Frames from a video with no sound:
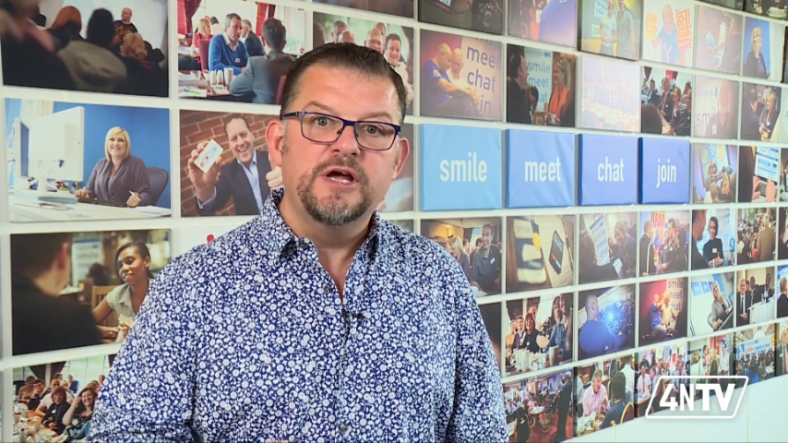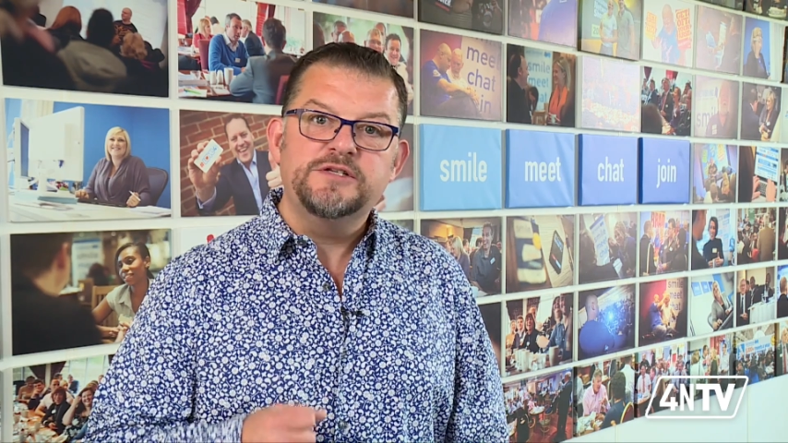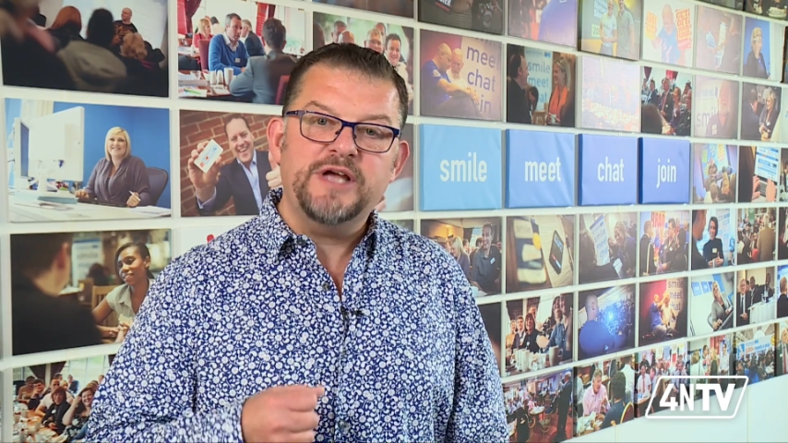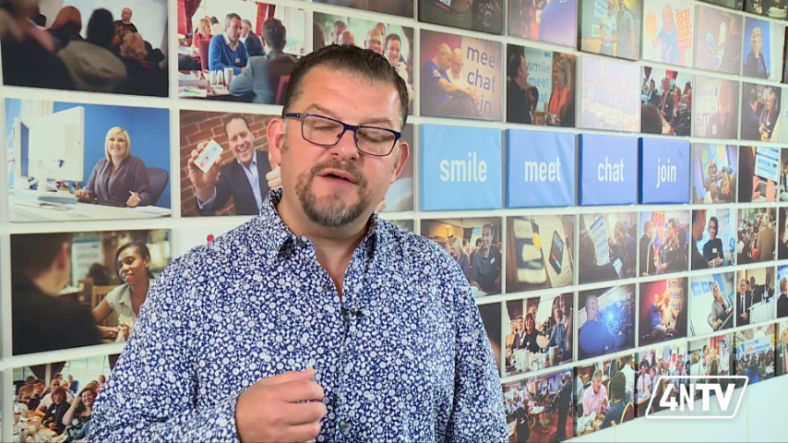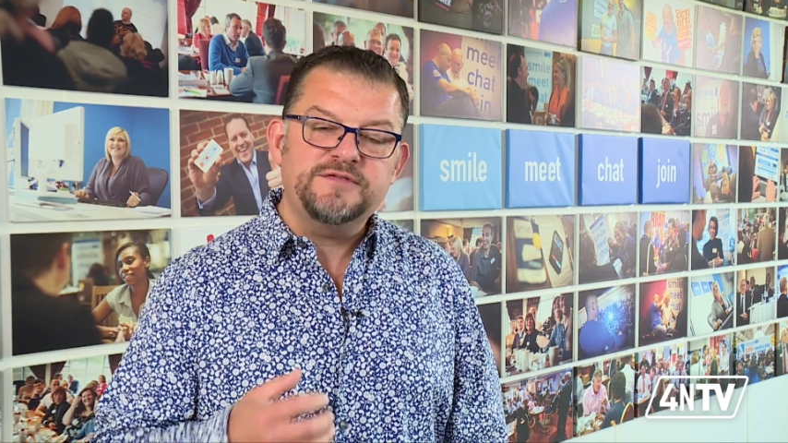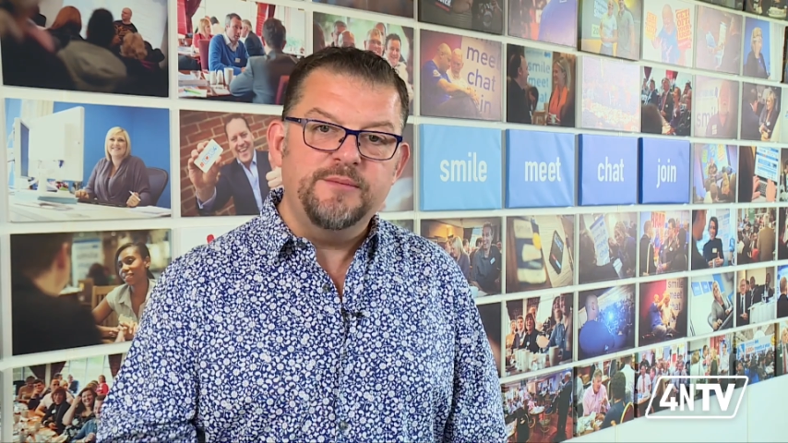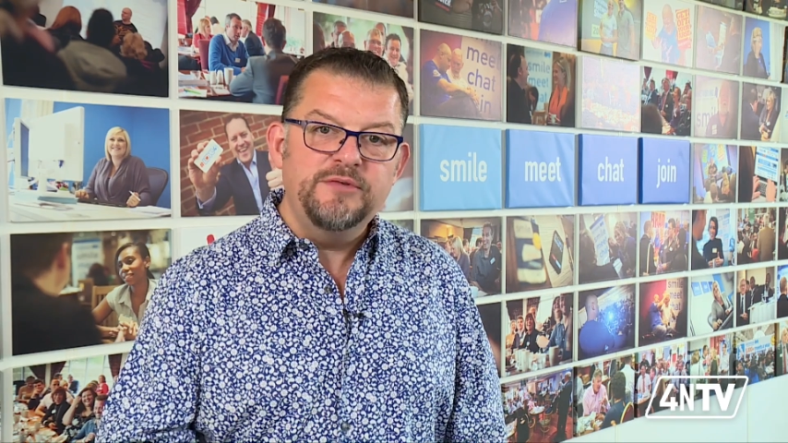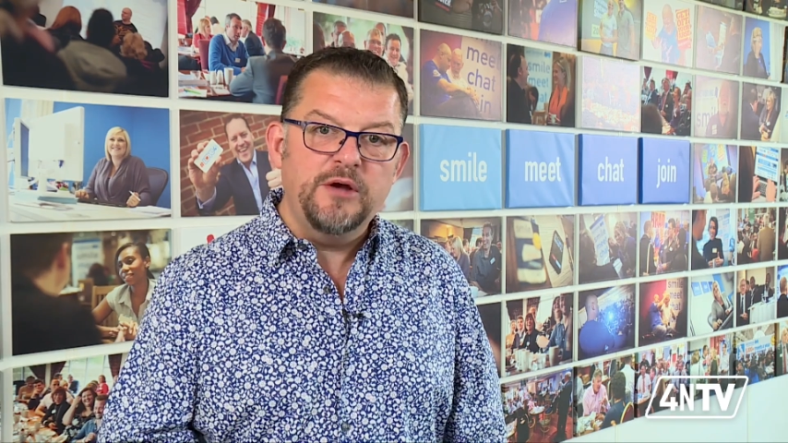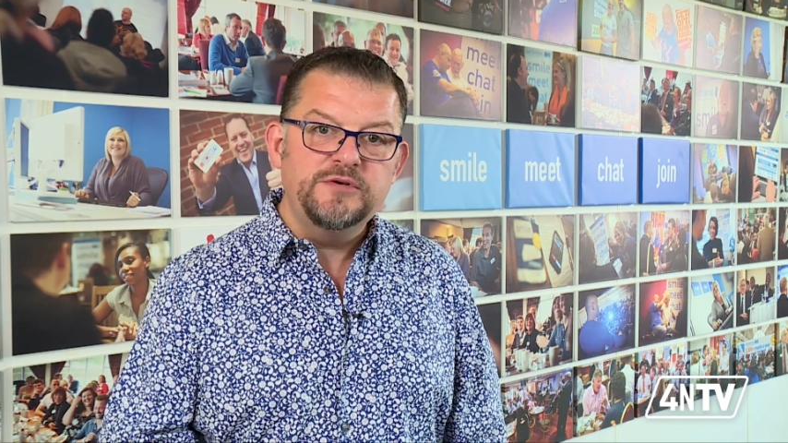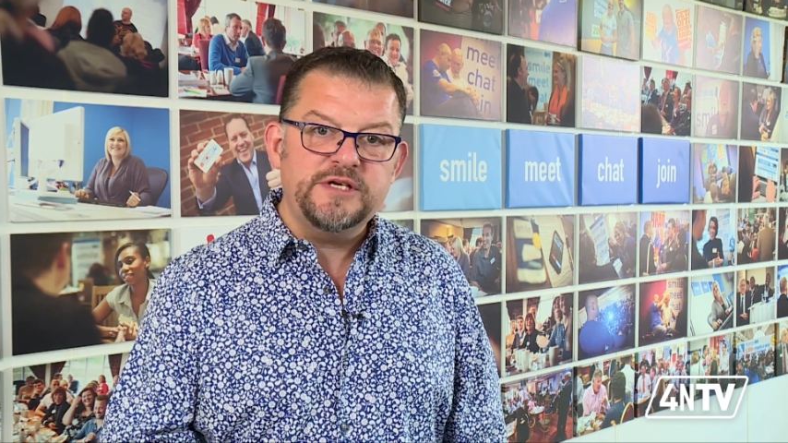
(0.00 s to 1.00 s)
to have some
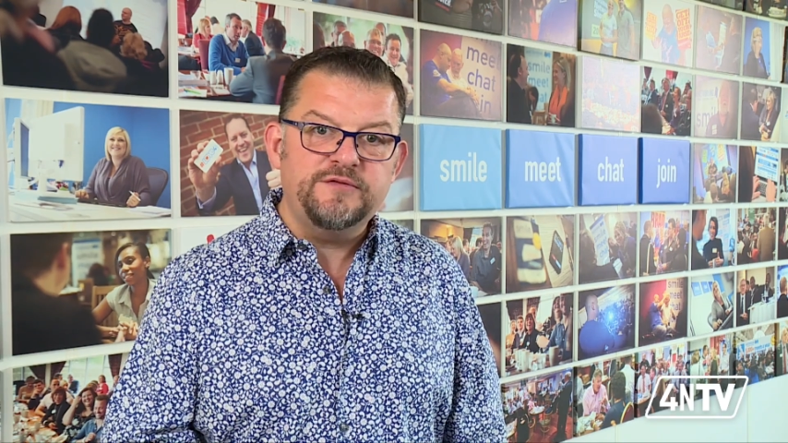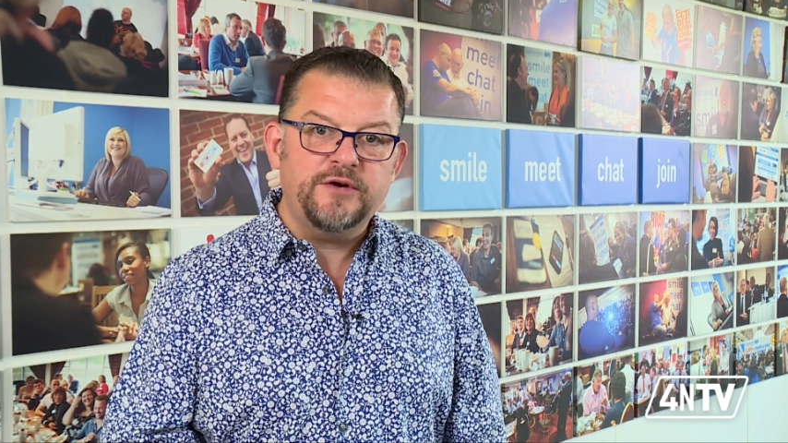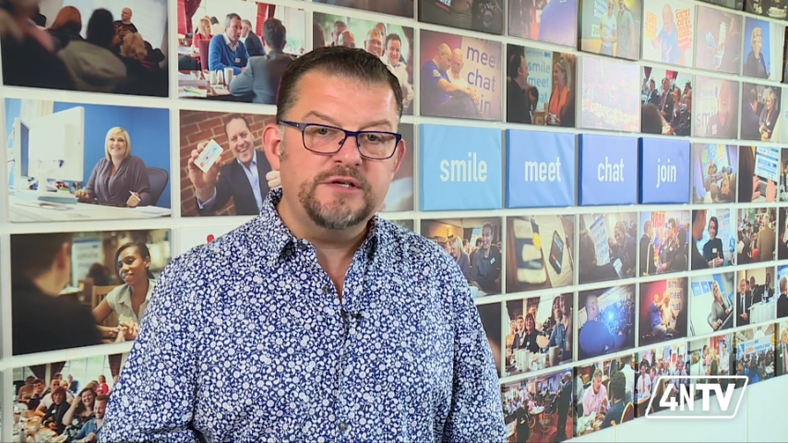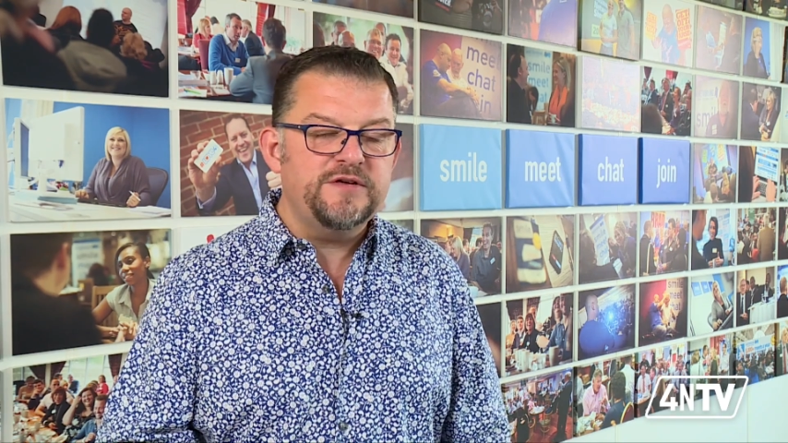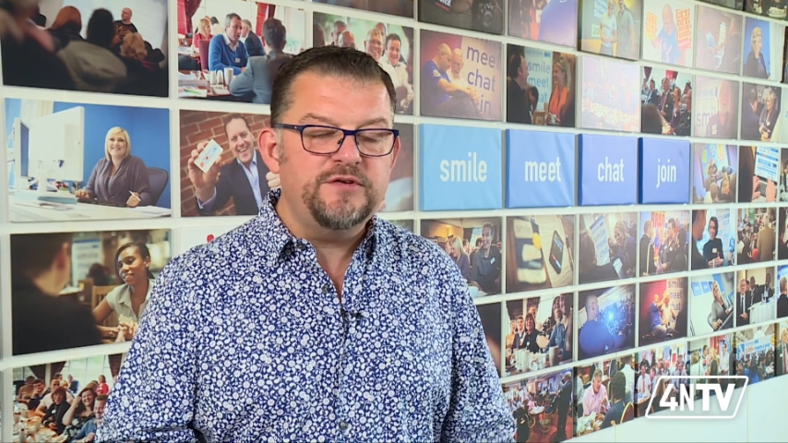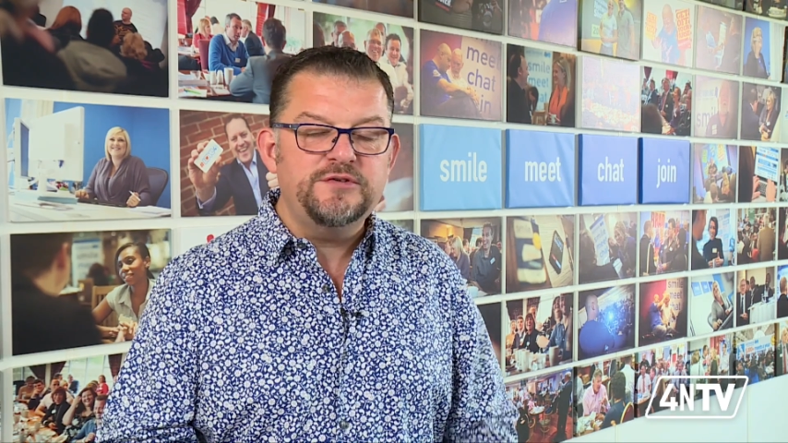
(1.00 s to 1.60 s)
notes in front of you,